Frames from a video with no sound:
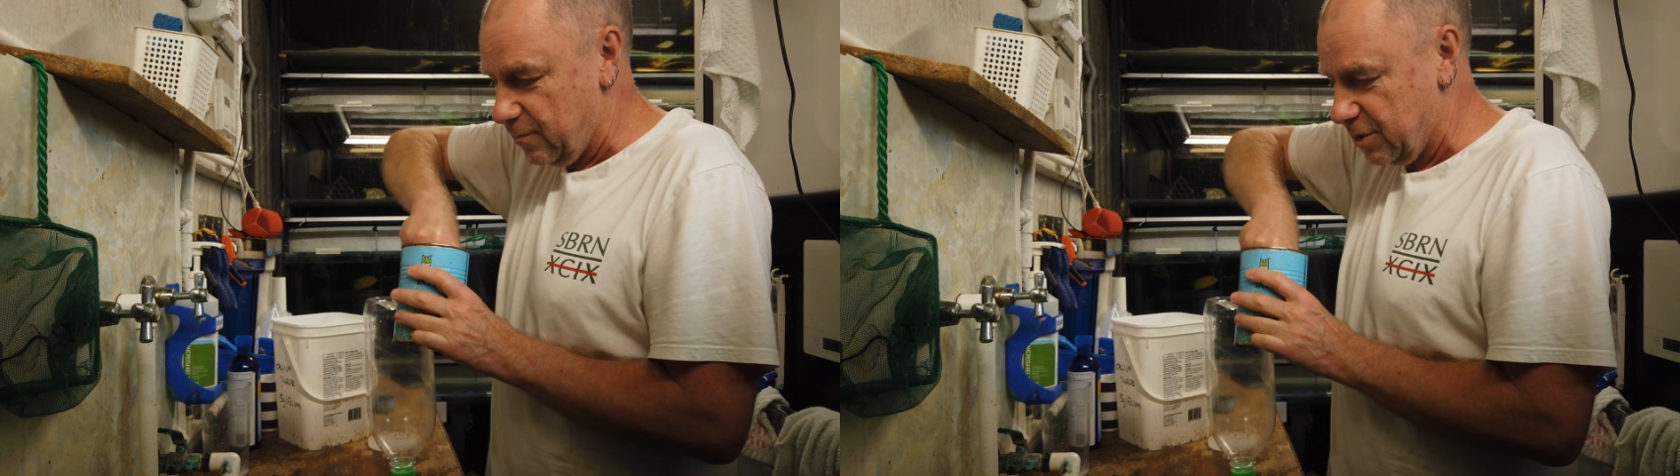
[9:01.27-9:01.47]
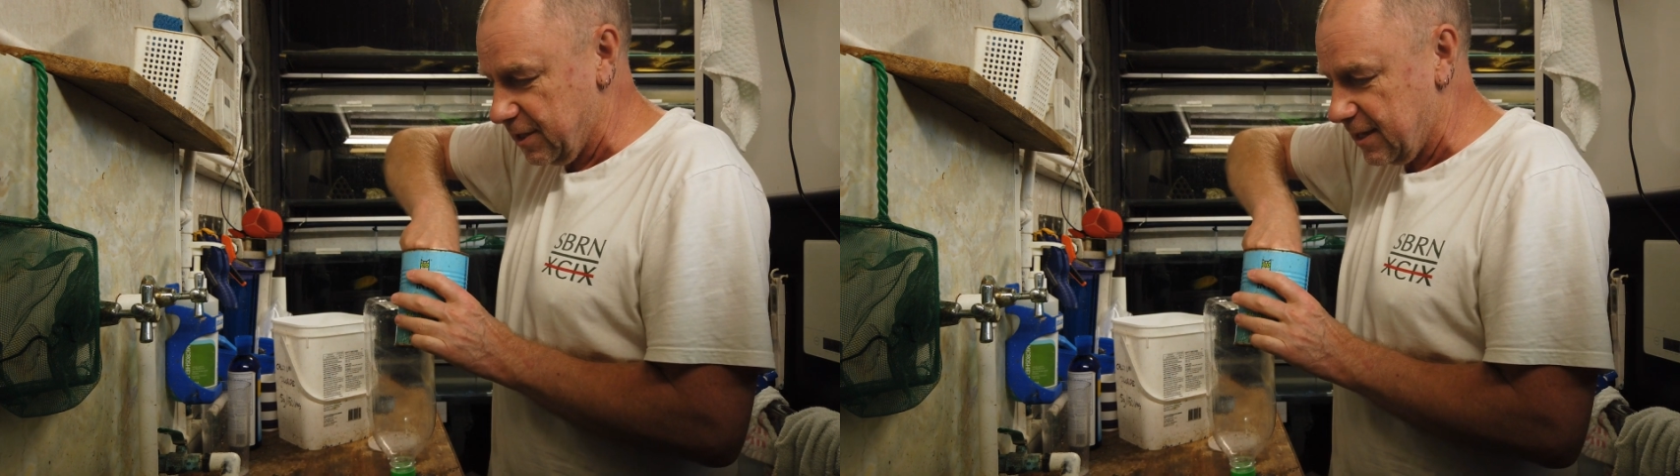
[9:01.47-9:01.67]

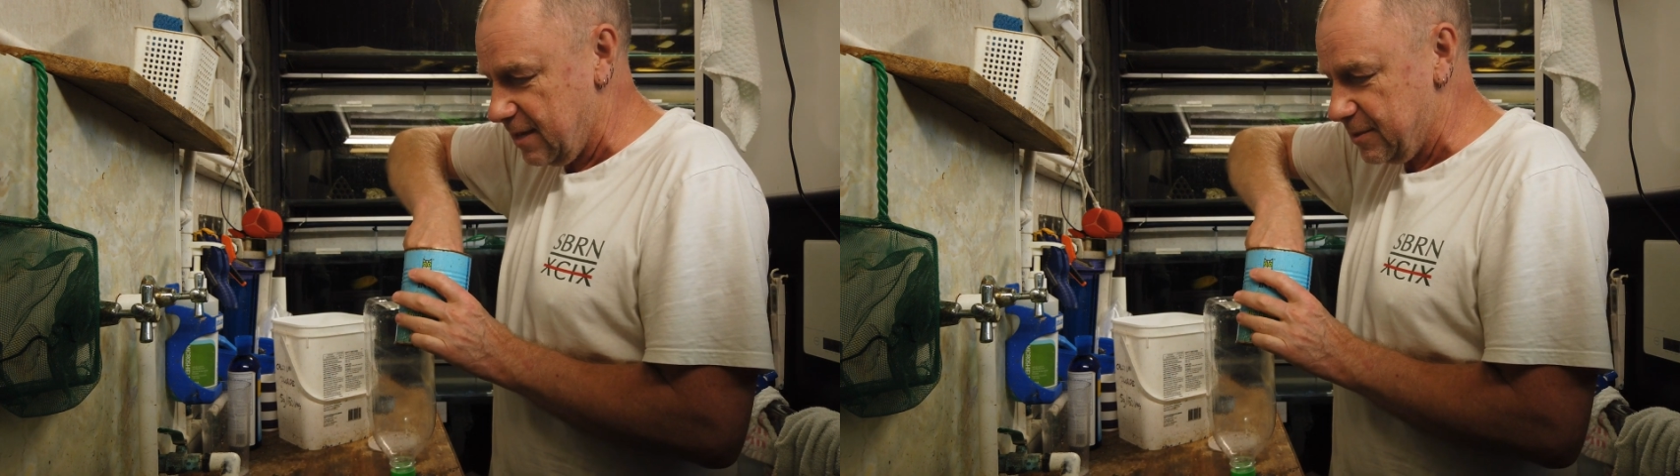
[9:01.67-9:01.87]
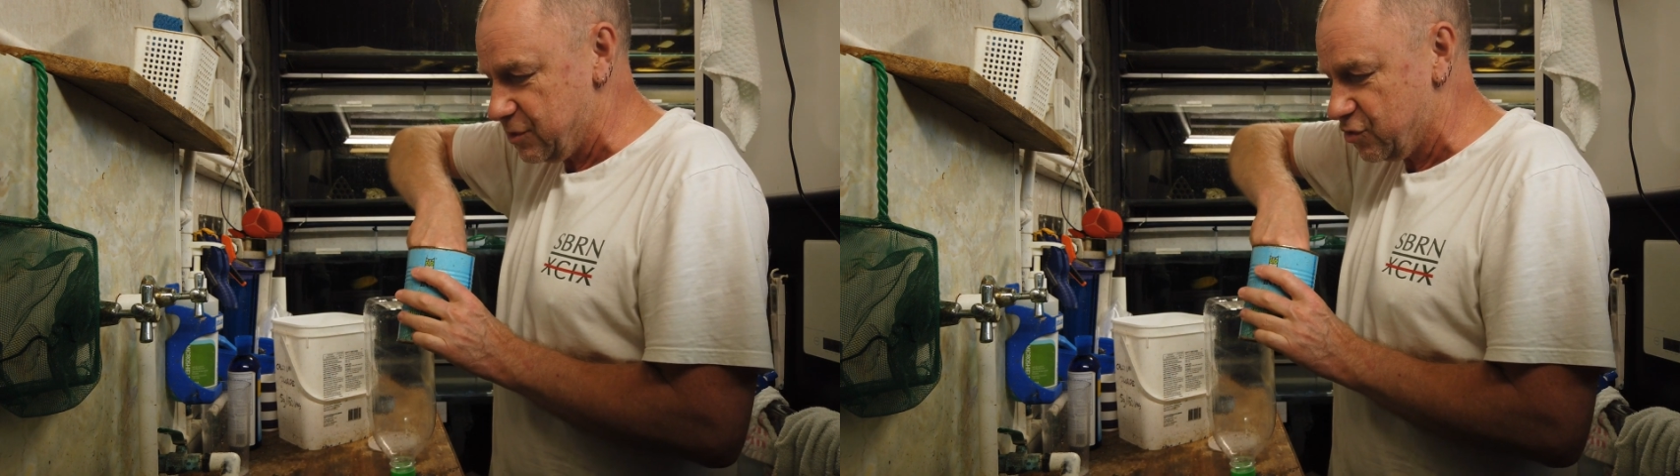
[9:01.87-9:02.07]
want to
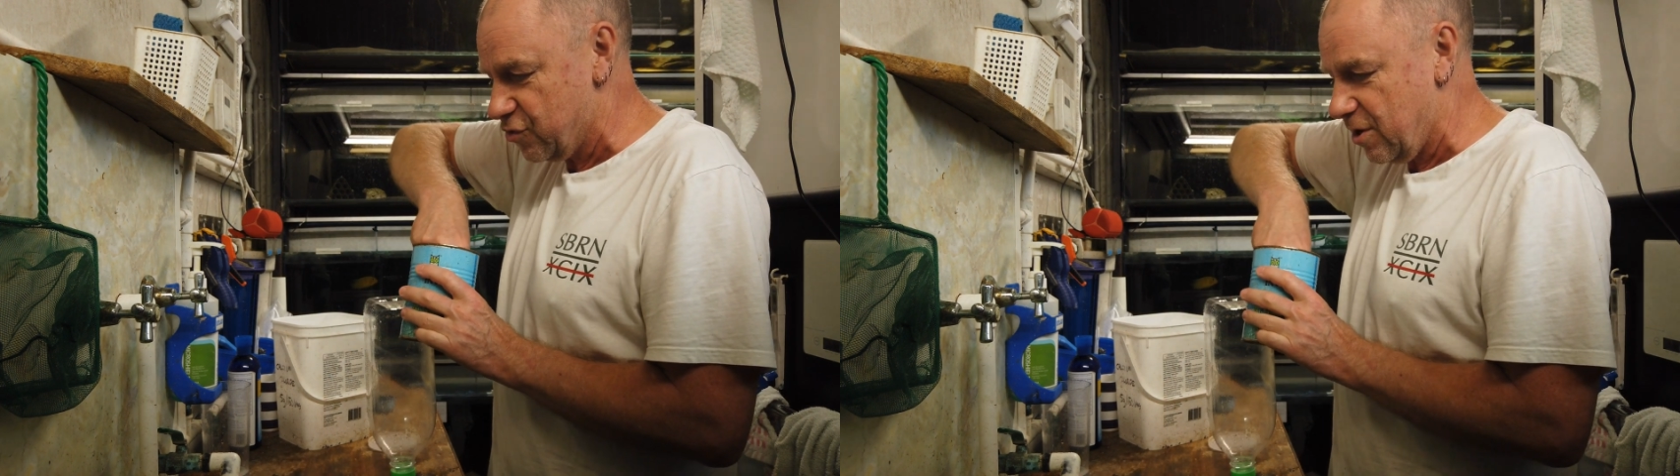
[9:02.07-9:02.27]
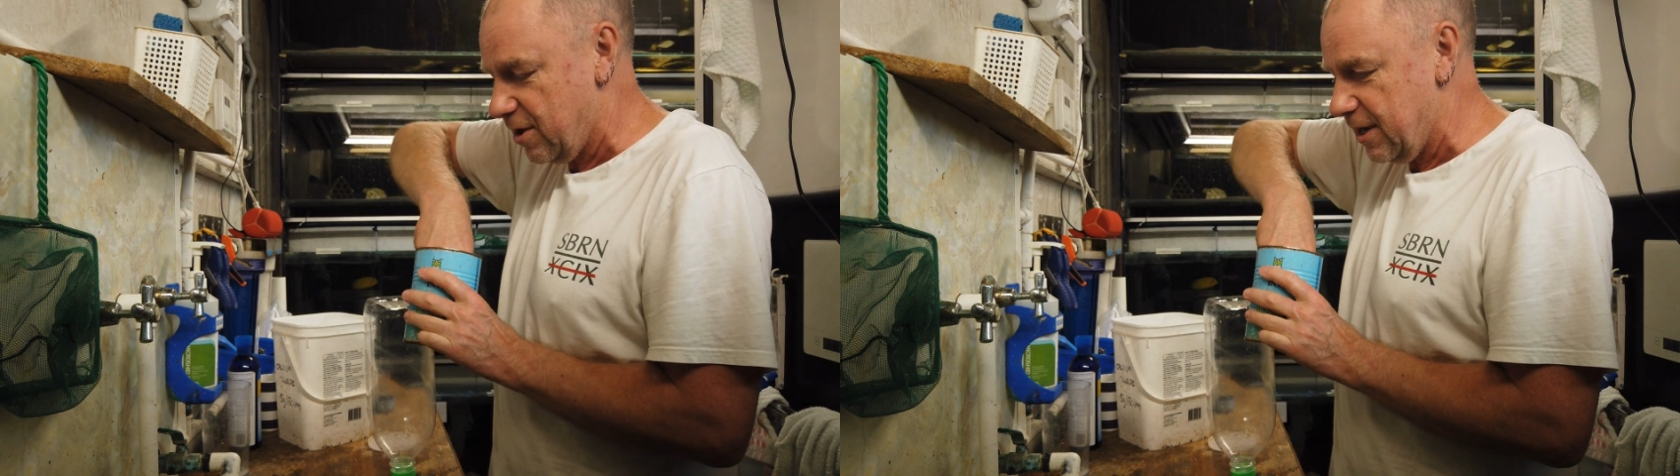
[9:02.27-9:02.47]
keep as
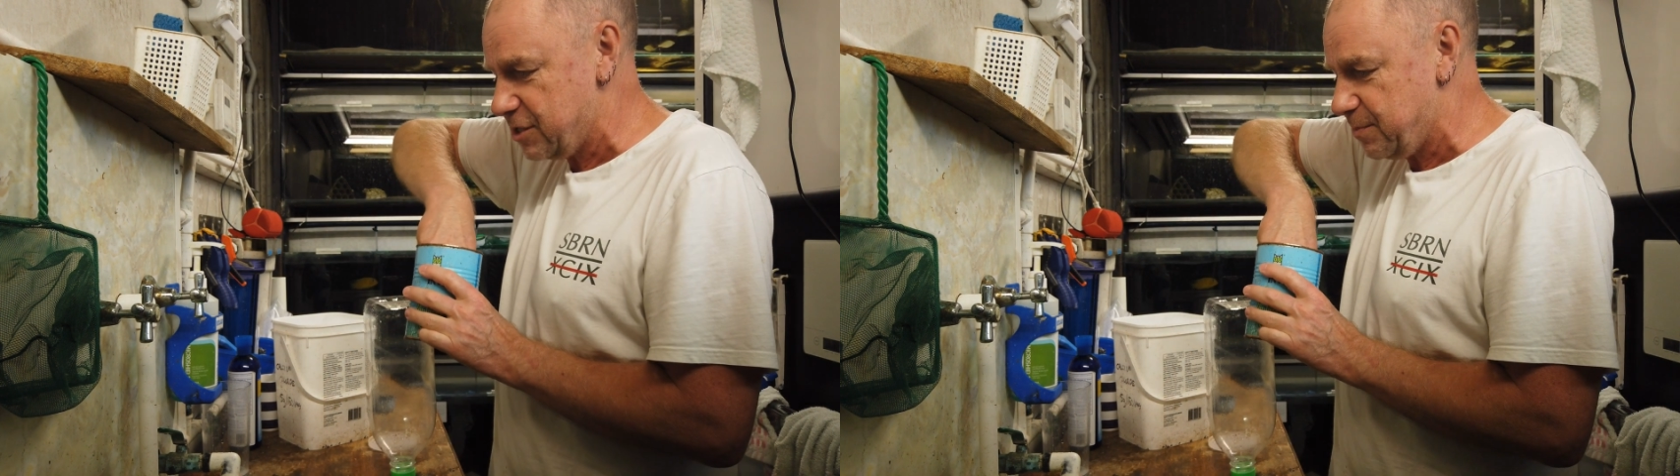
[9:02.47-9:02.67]
dry